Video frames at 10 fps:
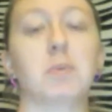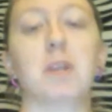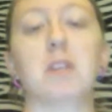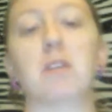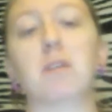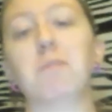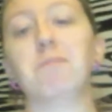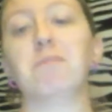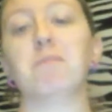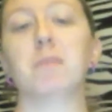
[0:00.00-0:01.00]
Best way to
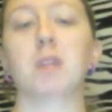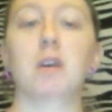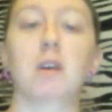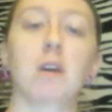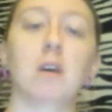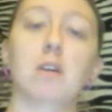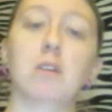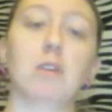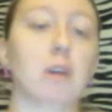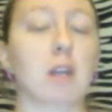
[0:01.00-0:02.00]
do?
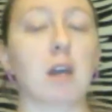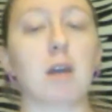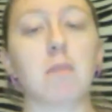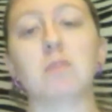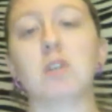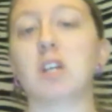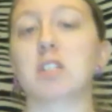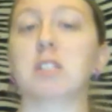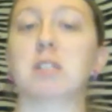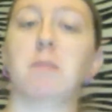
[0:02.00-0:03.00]
Look it up,
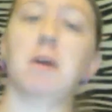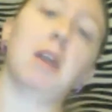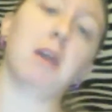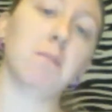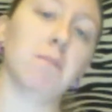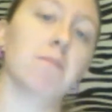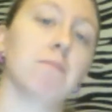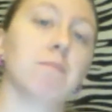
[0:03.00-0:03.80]
talk to somebody.